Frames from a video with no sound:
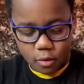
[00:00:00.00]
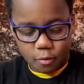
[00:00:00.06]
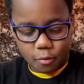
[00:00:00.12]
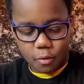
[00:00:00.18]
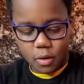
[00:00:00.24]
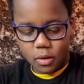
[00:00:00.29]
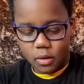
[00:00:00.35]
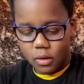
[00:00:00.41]

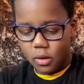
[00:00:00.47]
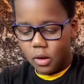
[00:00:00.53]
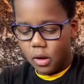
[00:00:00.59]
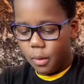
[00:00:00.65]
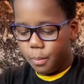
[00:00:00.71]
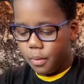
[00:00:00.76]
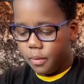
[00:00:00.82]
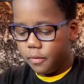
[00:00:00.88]
one
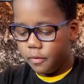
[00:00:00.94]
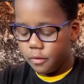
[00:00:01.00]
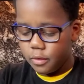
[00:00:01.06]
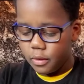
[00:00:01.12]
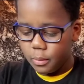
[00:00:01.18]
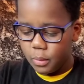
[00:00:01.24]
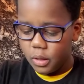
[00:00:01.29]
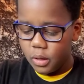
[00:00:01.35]
cup of
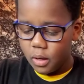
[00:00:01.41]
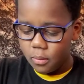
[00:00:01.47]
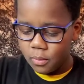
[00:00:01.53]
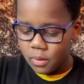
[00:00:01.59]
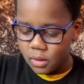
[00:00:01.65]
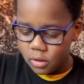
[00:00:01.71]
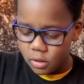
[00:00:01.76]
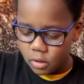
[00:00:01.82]
creamy
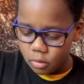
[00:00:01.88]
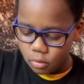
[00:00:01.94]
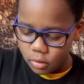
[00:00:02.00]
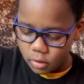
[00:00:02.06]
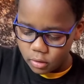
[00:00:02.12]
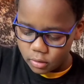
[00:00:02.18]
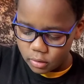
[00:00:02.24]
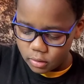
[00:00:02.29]
almond
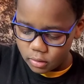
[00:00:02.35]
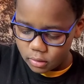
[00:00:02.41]
yogurt,